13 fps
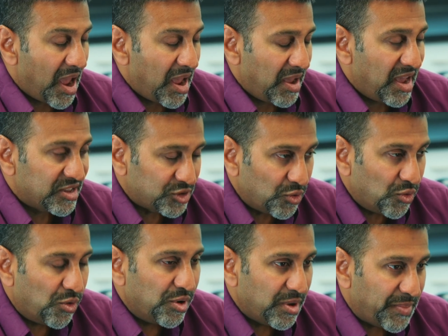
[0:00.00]
It's
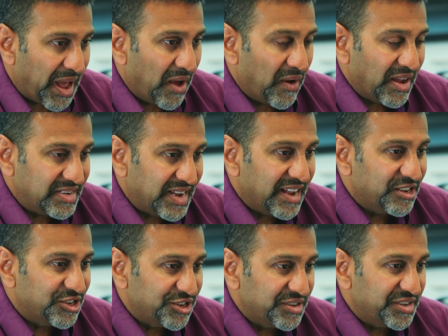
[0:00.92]
all about
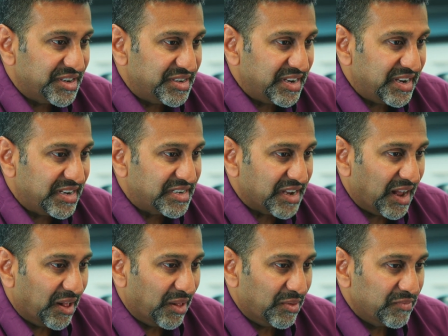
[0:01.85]
attention to
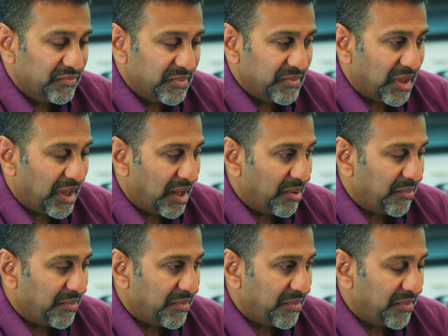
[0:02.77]
detail.
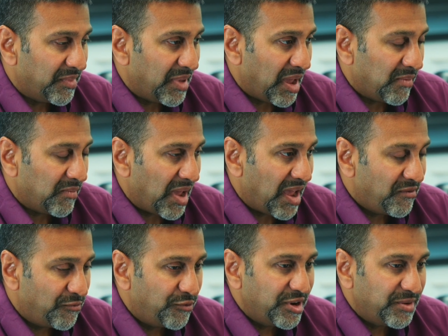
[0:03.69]

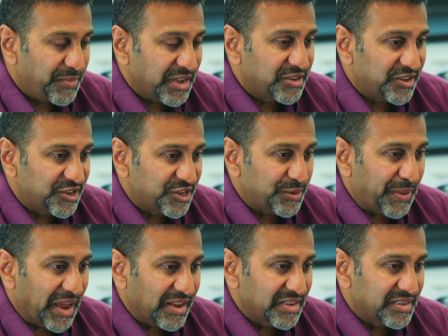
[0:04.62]
Every bit of
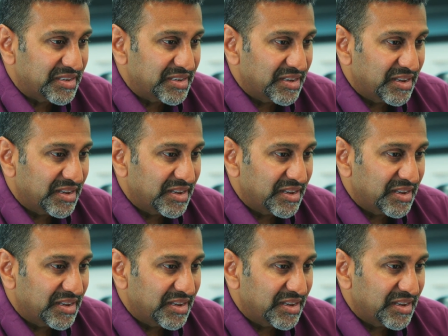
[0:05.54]
space